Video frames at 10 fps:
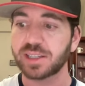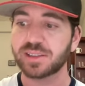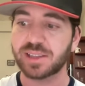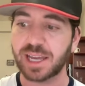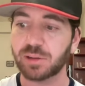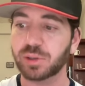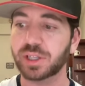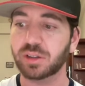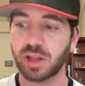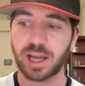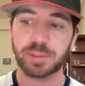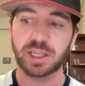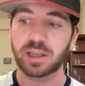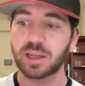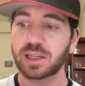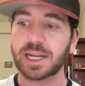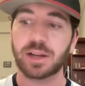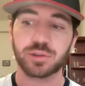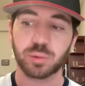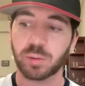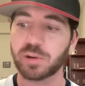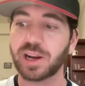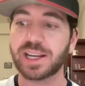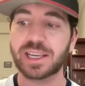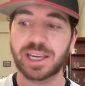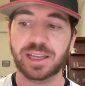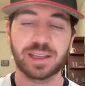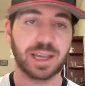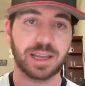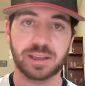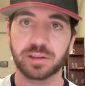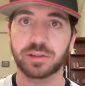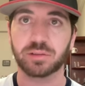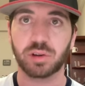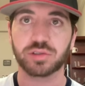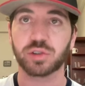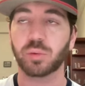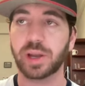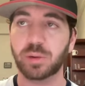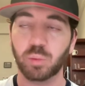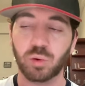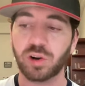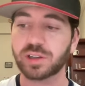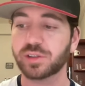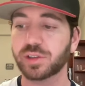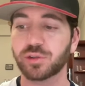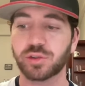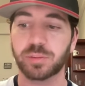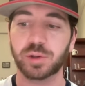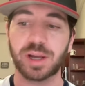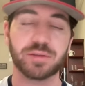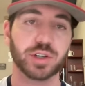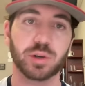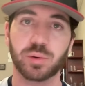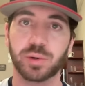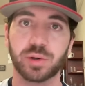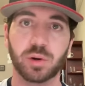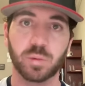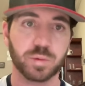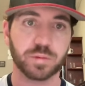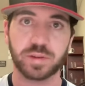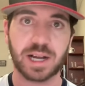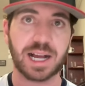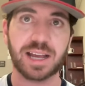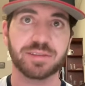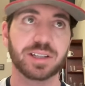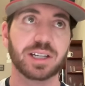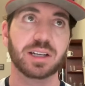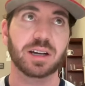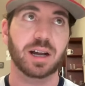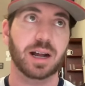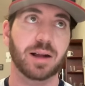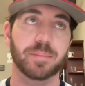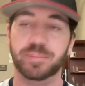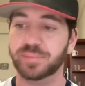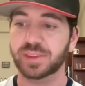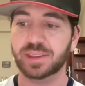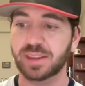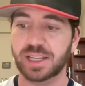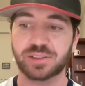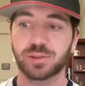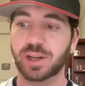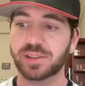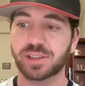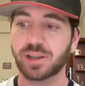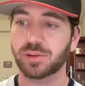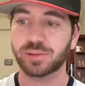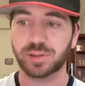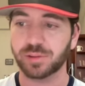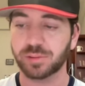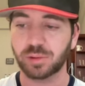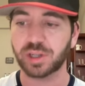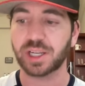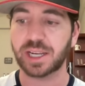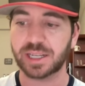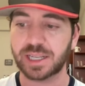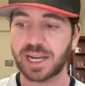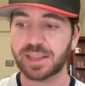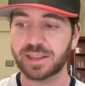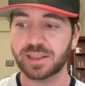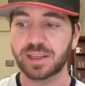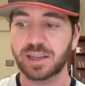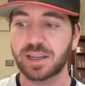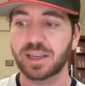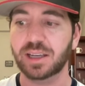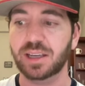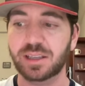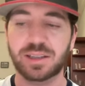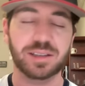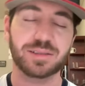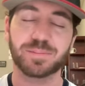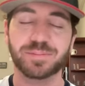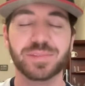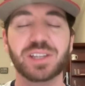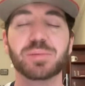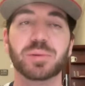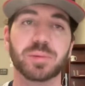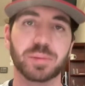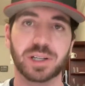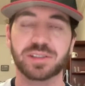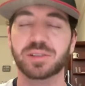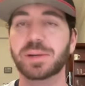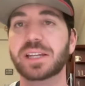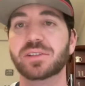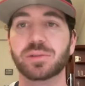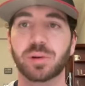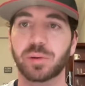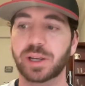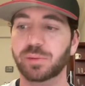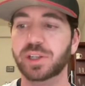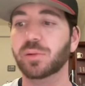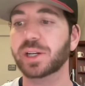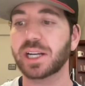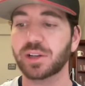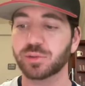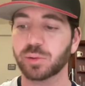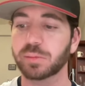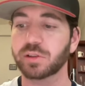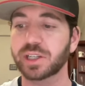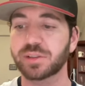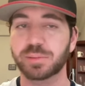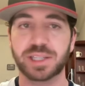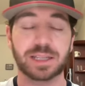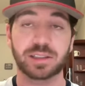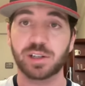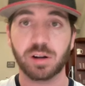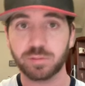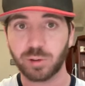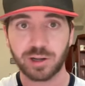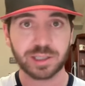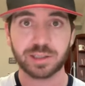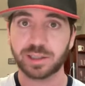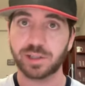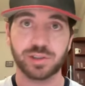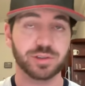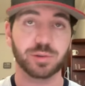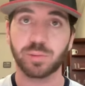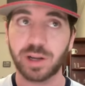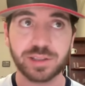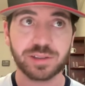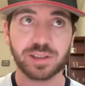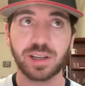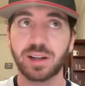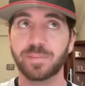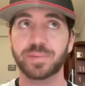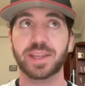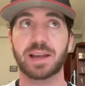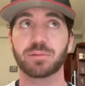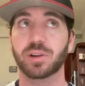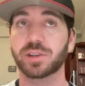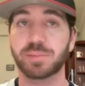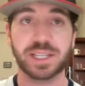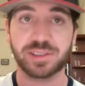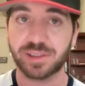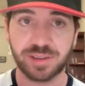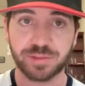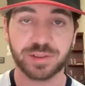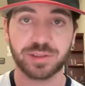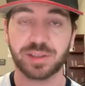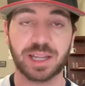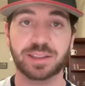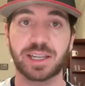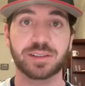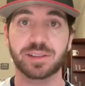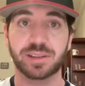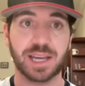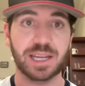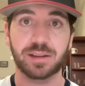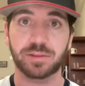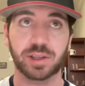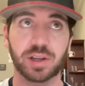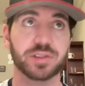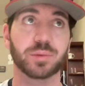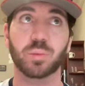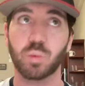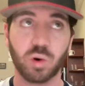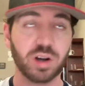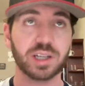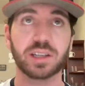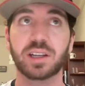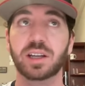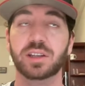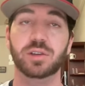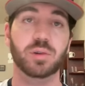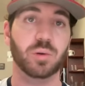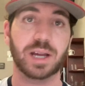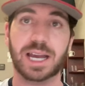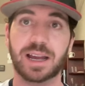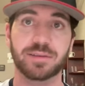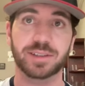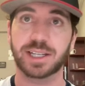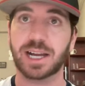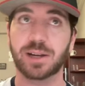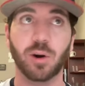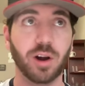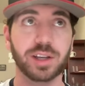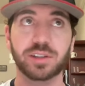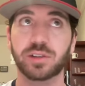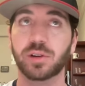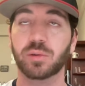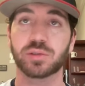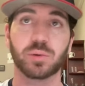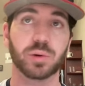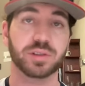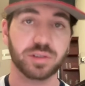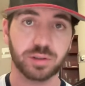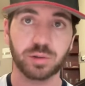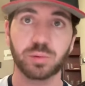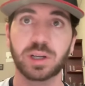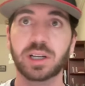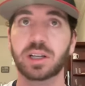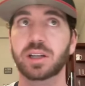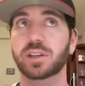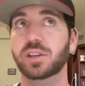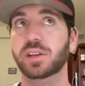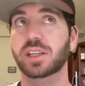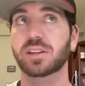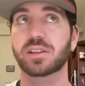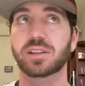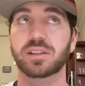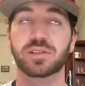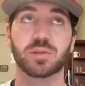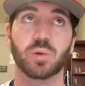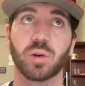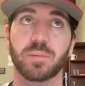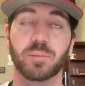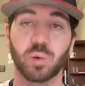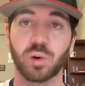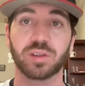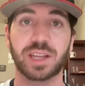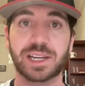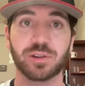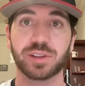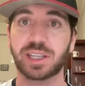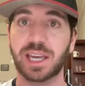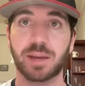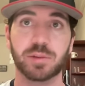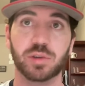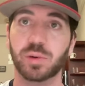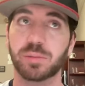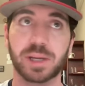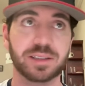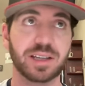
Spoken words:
steadily climbing. Kyle Schwarber had a hit and also a walk to contribute after going 0-for-5 like two nights ago. You're looking at a guy that he's boomer bust. He's batting 208. We know what Kyle Schwarber is, but that leadoff walk gets you two runs. That run makes a difference at the end of the day. If he doesn't walk, you don't have a guy on, you don't score two, you need to score more later in the game, and you would have been